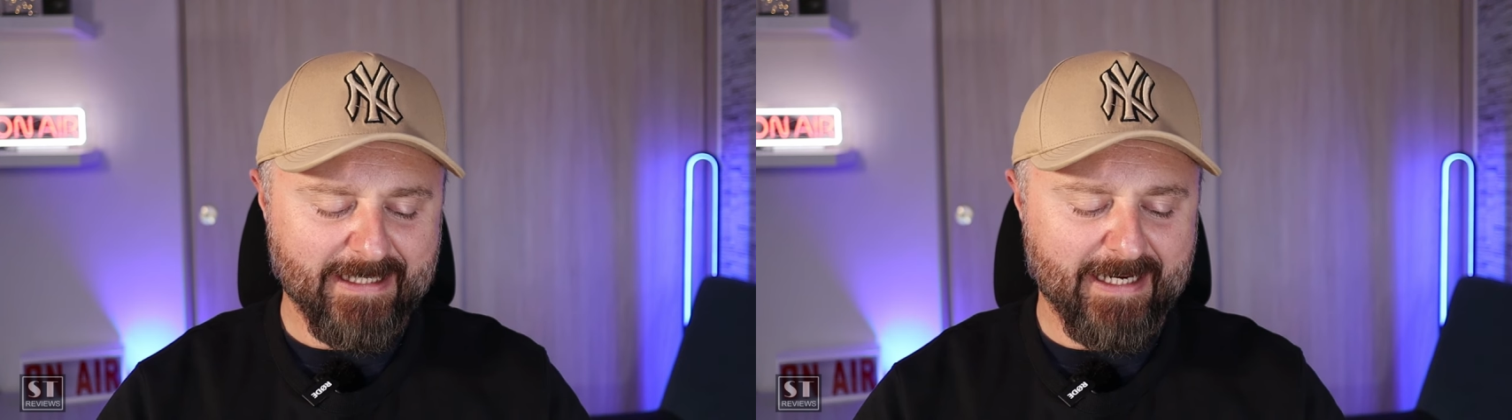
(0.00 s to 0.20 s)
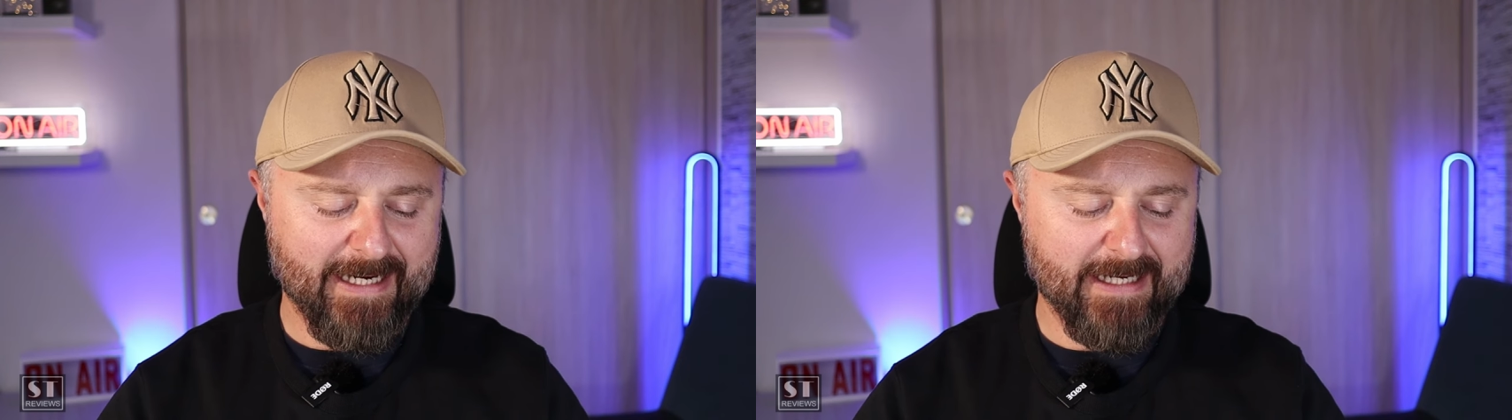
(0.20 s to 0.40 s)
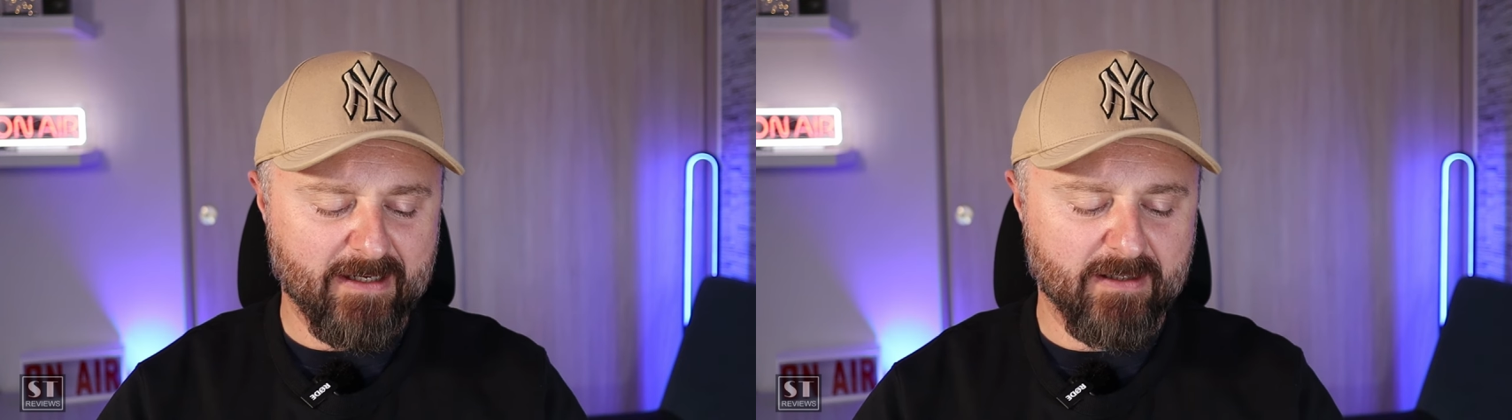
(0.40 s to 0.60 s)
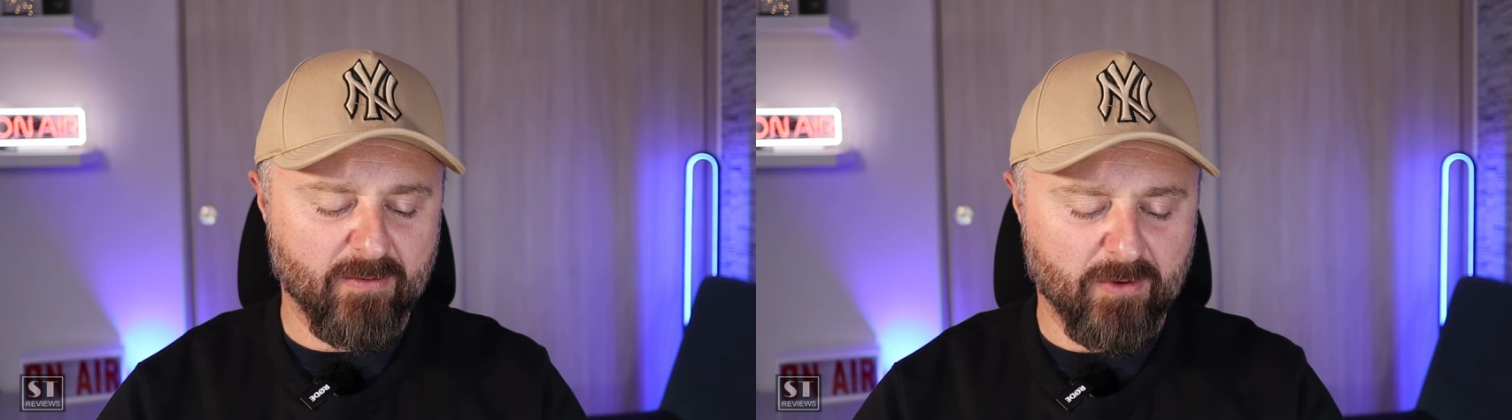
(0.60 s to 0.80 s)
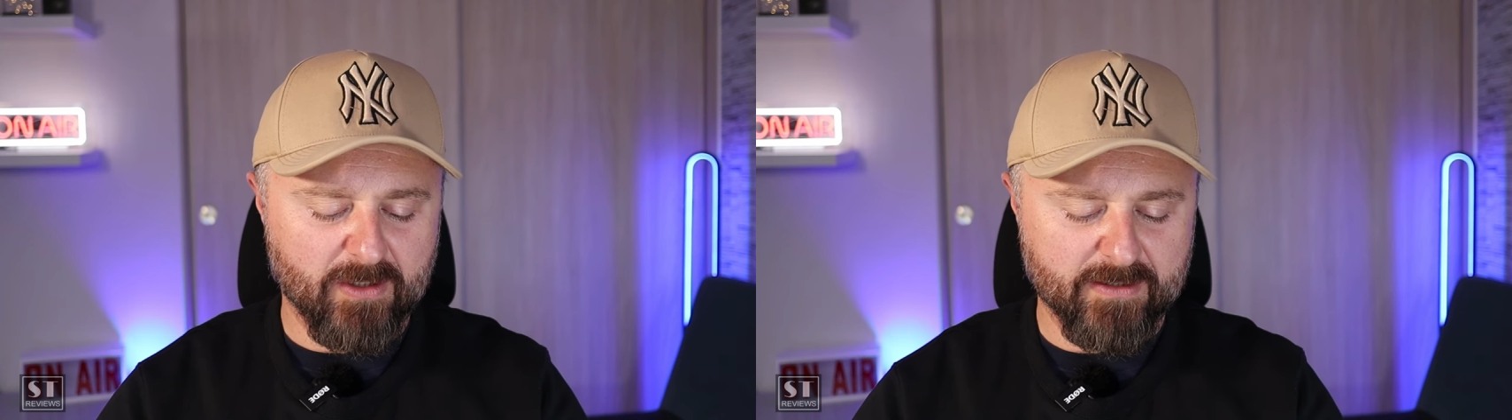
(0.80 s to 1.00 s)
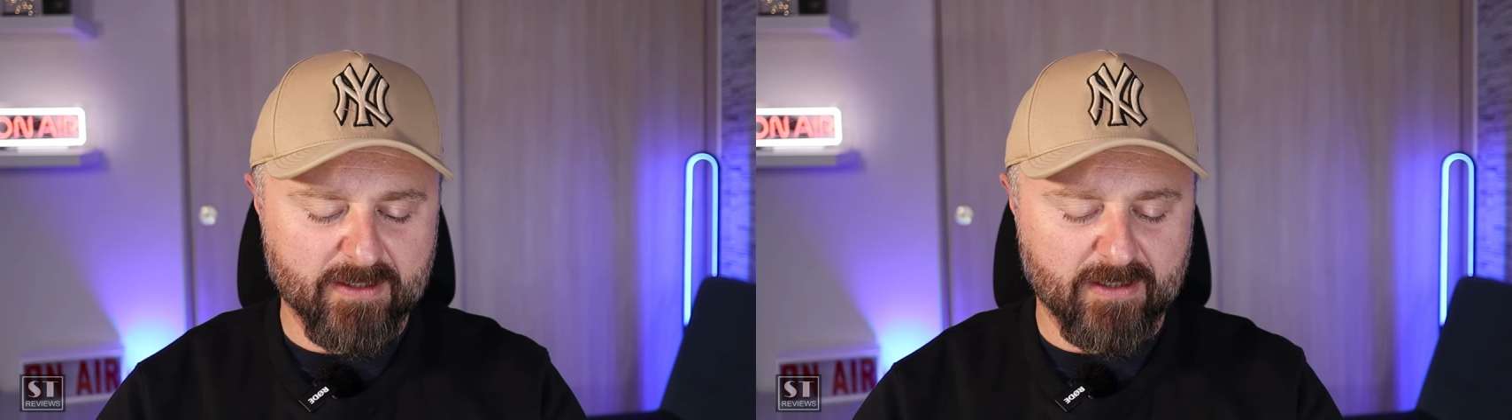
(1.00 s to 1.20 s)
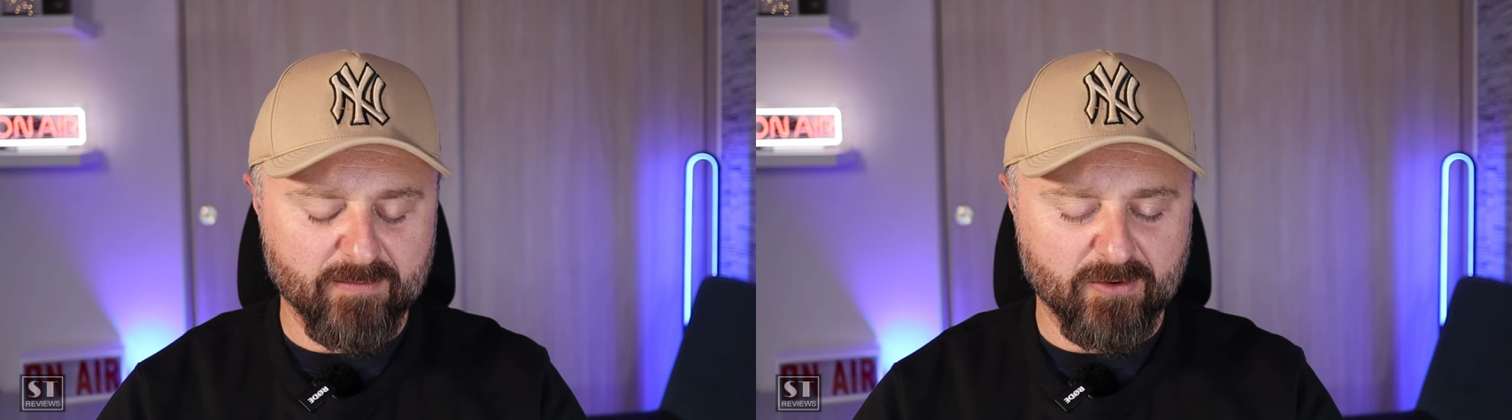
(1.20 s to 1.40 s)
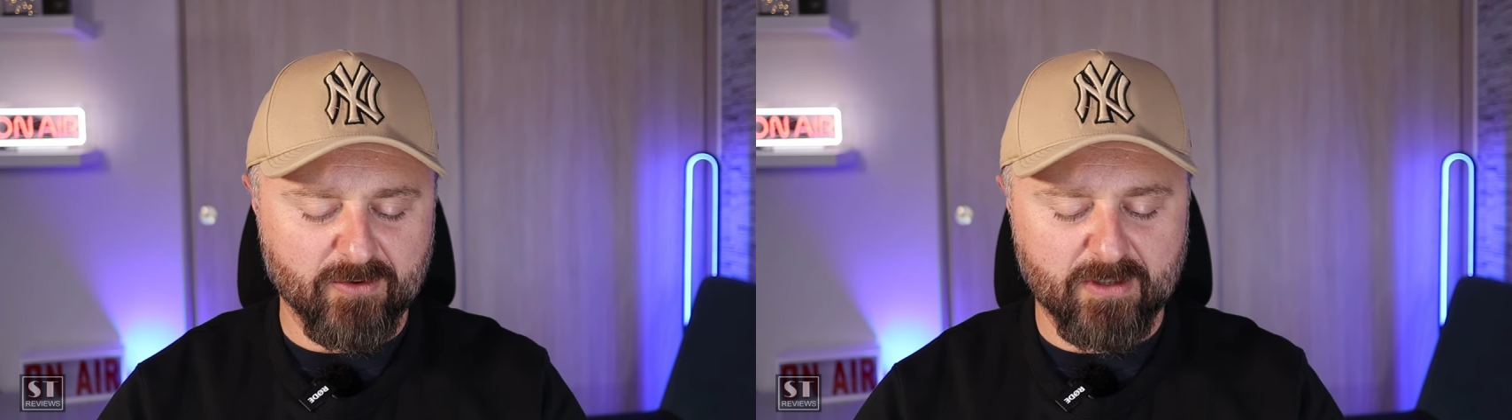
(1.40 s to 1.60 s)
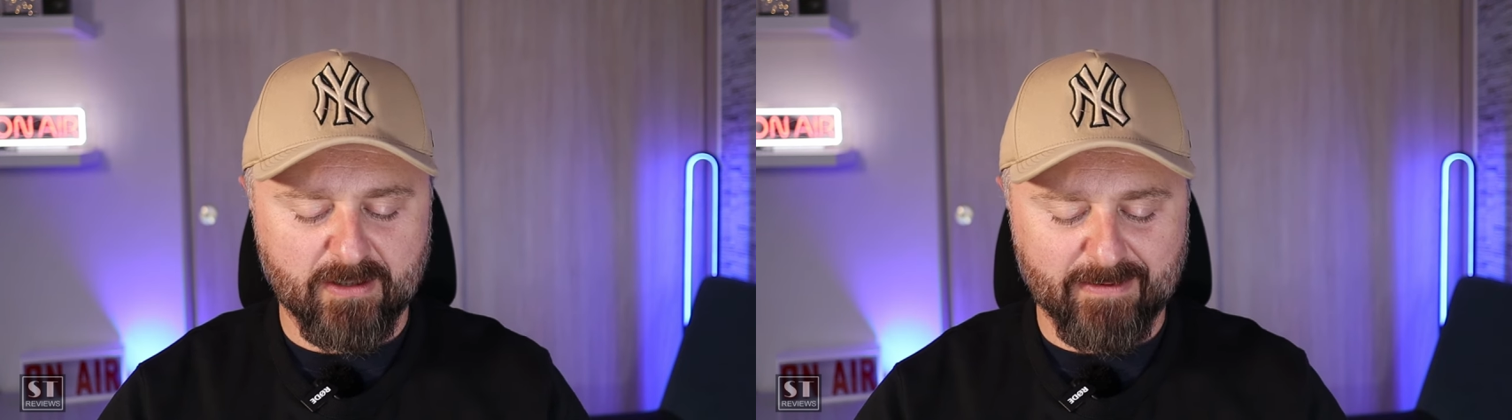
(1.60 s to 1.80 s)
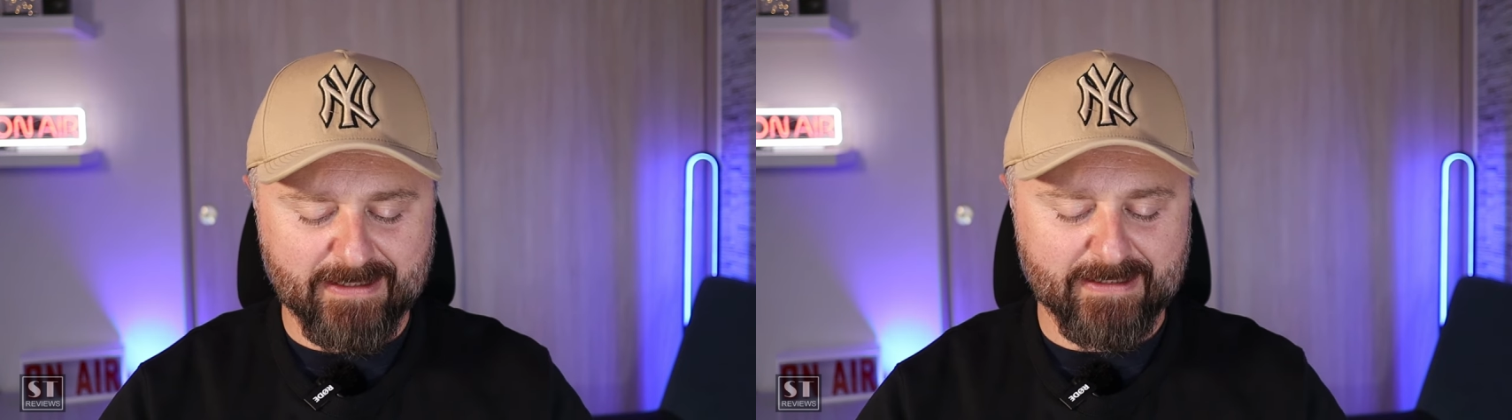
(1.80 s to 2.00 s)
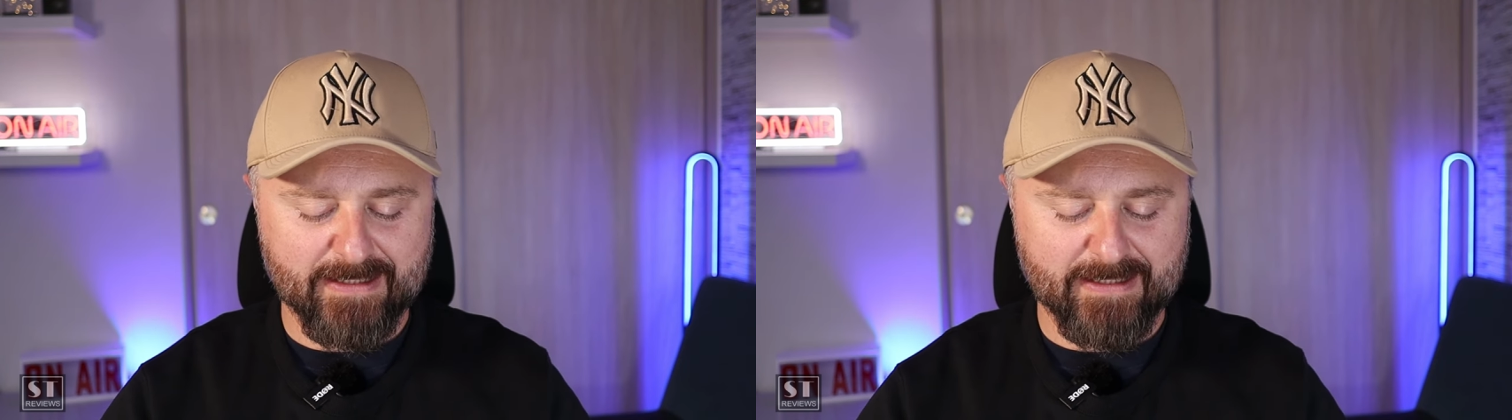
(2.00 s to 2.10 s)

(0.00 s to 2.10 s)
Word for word: And the wallet that I'm talking about